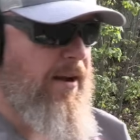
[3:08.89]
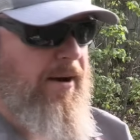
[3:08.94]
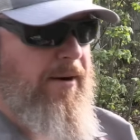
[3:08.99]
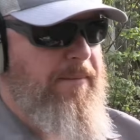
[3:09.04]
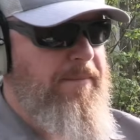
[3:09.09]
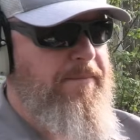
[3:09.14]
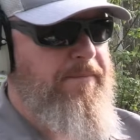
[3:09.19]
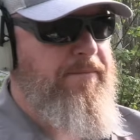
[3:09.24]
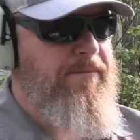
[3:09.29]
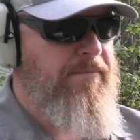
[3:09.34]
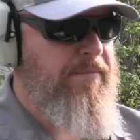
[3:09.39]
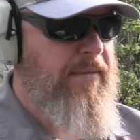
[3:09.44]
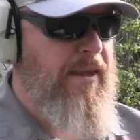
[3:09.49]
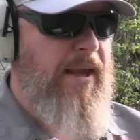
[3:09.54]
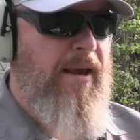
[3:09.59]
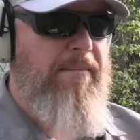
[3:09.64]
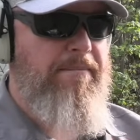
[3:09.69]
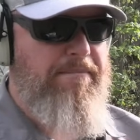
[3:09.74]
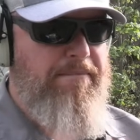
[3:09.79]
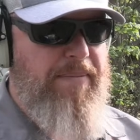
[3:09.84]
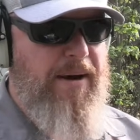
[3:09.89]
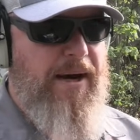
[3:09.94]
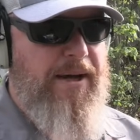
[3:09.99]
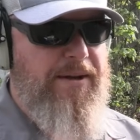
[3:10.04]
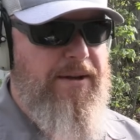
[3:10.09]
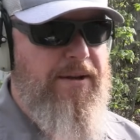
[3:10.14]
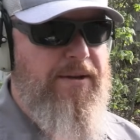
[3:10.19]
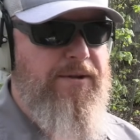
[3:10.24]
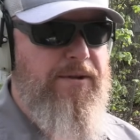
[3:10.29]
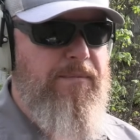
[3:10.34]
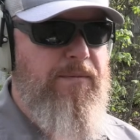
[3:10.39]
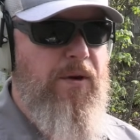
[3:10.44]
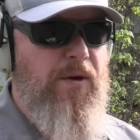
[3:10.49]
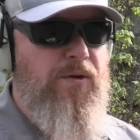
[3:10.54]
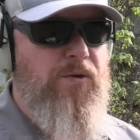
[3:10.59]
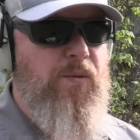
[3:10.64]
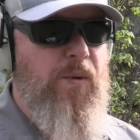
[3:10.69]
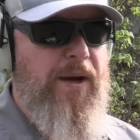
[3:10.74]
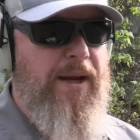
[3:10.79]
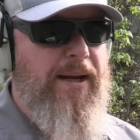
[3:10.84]
there, but some
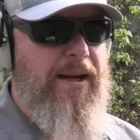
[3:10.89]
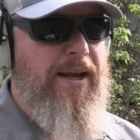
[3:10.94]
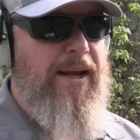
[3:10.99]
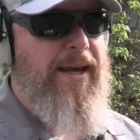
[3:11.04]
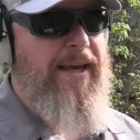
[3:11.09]
nose weight